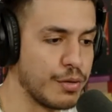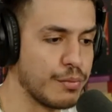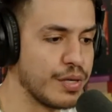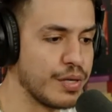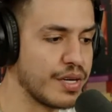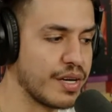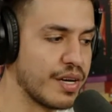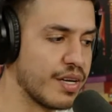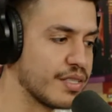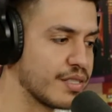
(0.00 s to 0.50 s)

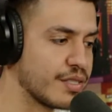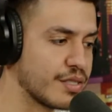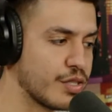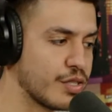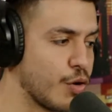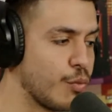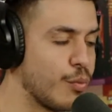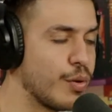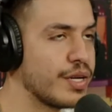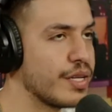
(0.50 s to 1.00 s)
because
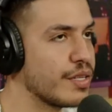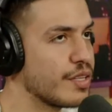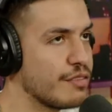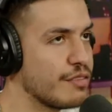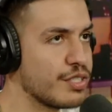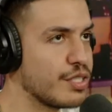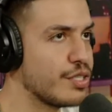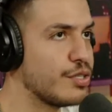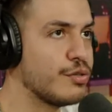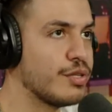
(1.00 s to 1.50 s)
nobody
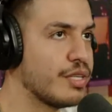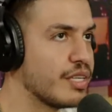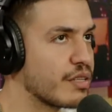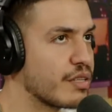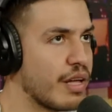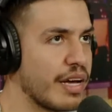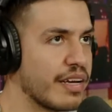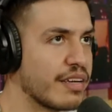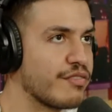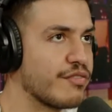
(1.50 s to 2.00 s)
lives a unique
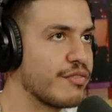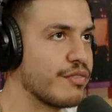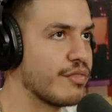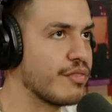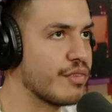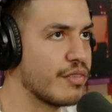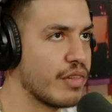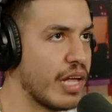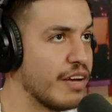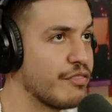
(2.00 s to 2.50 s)

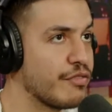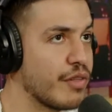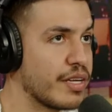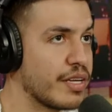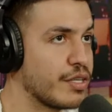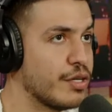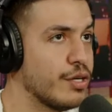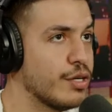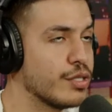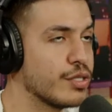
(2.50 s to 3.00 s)
life like
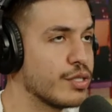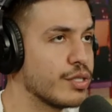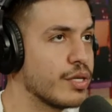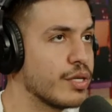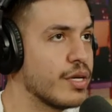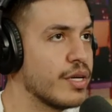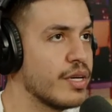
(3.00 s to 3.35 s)
yours.